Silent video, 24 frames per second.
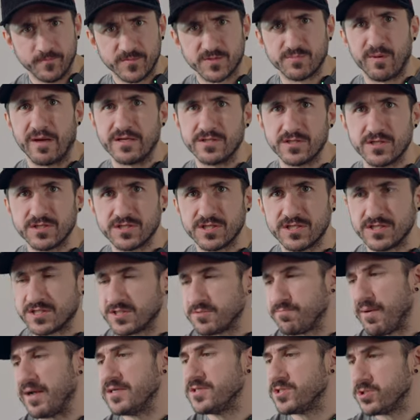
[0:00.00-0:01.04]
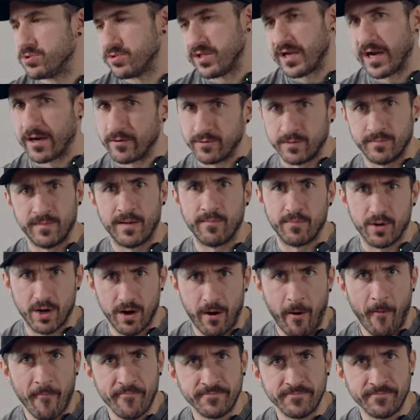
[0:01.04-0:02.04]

Spice spicier than I remember.